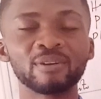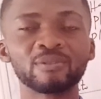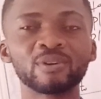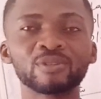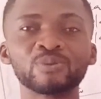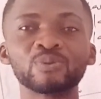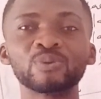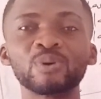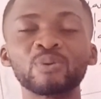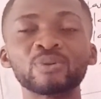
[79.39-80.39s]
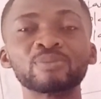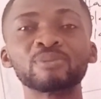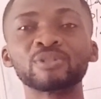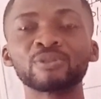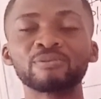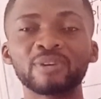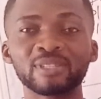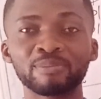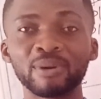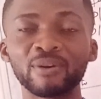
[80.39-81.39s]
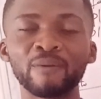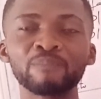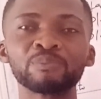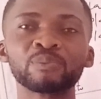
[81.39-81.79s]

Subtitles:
Of course, we will always mention falciparum.